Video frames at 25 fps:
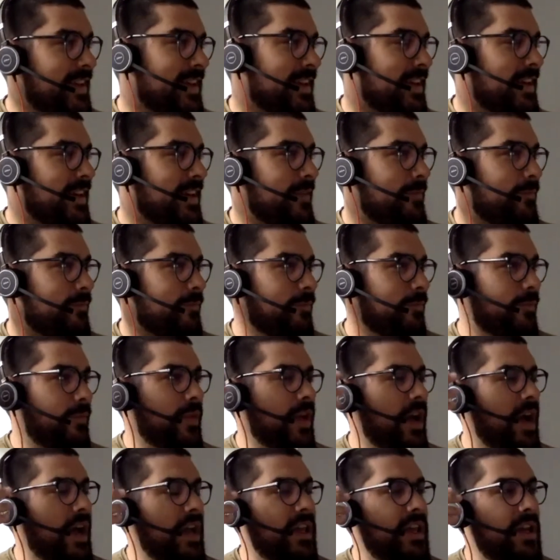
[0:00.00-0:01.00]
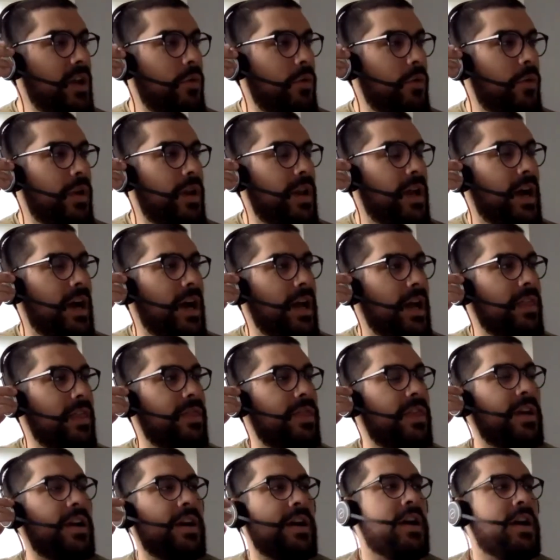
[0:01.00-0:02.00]
Hmm. You know what? I
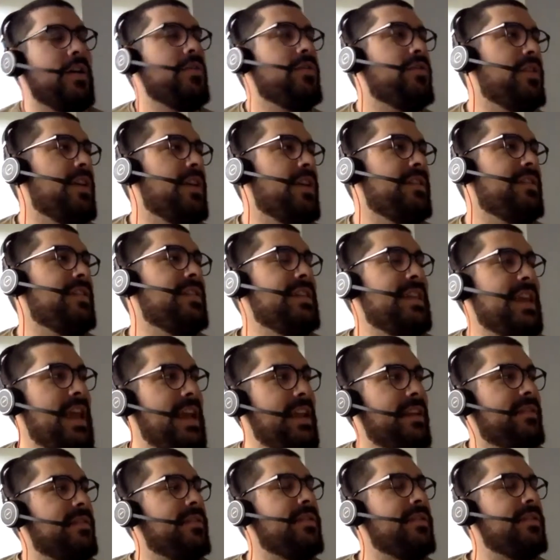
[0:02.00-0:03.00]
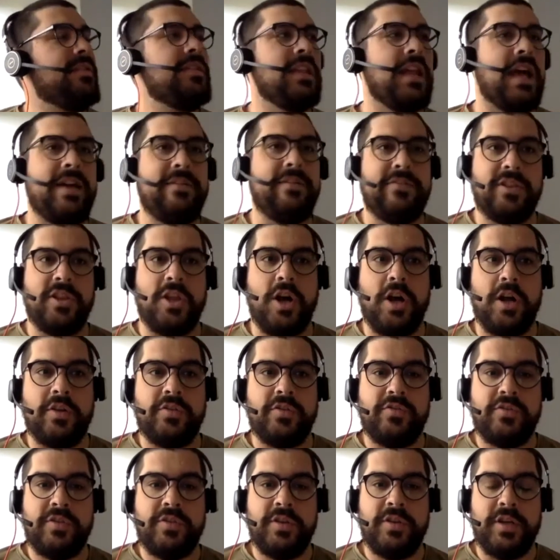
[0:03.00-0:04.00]
would say to date, live and
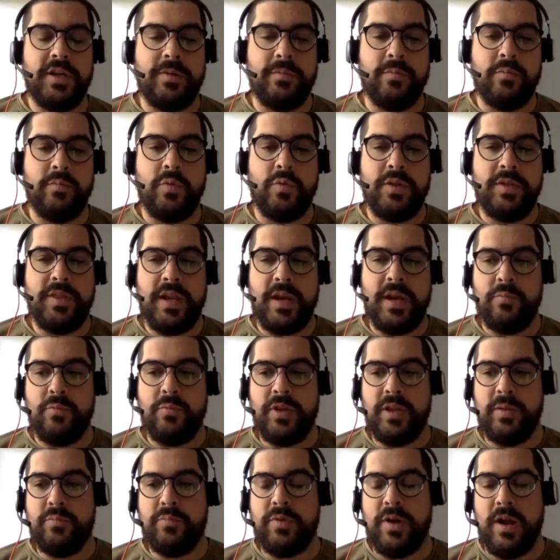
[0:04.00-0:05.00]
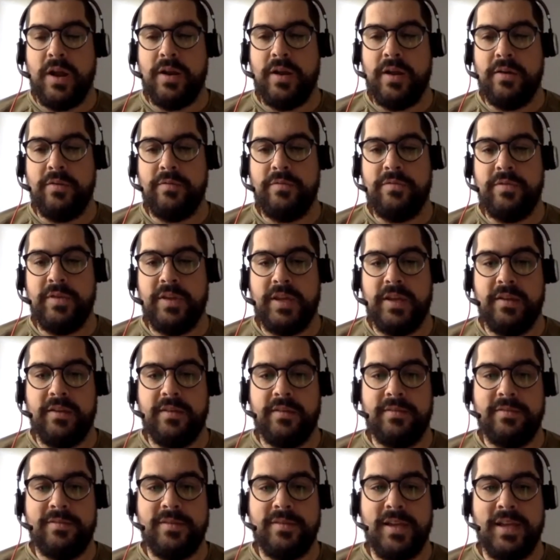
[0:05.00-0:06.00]
launched. One that I'm really proud of
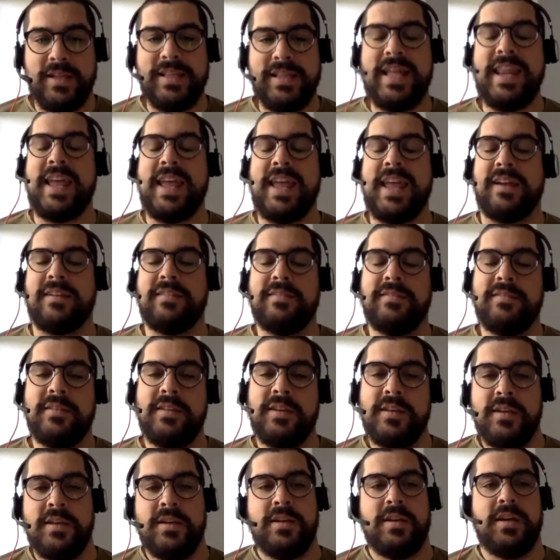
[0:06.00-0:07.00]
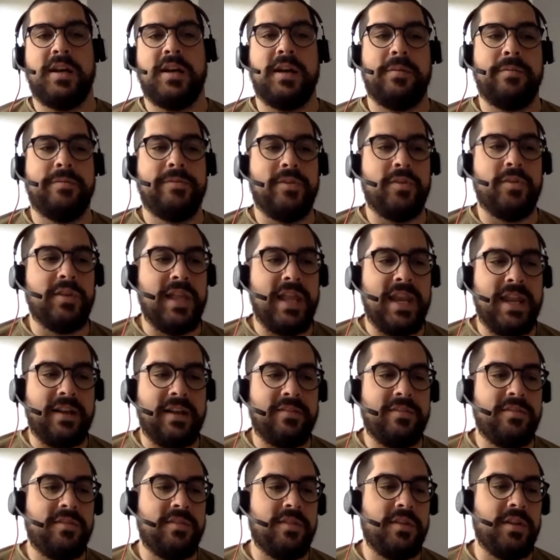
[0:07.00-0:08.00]
is Lenox. So
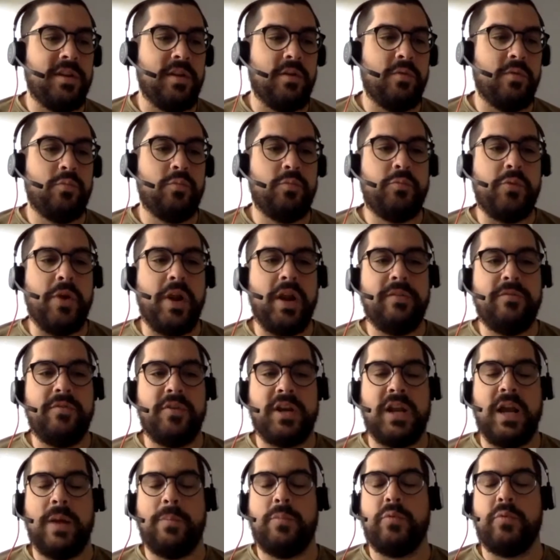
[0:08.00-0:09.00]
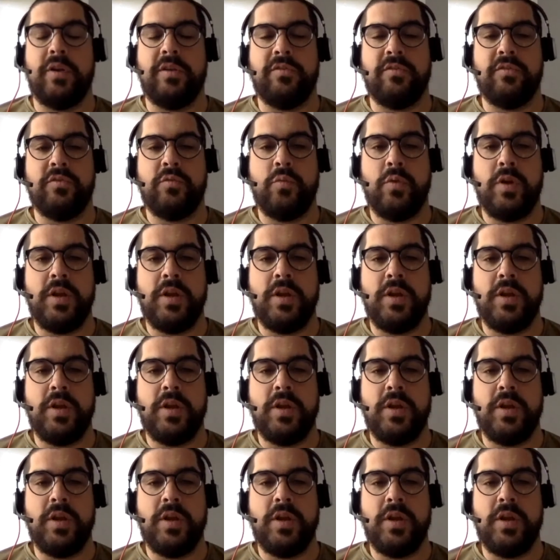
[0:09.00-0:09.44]
Lenox, proud of for a couple reasons.